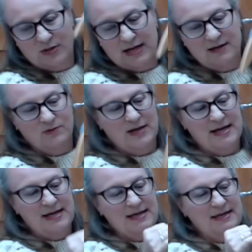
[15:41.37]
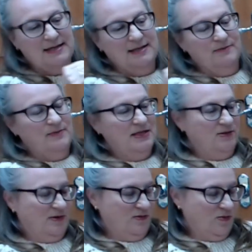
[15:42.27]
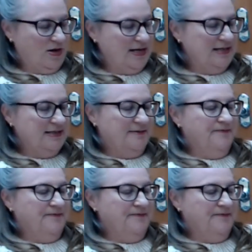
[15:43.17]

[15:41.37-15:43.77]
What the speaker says: colourway mixed with the white,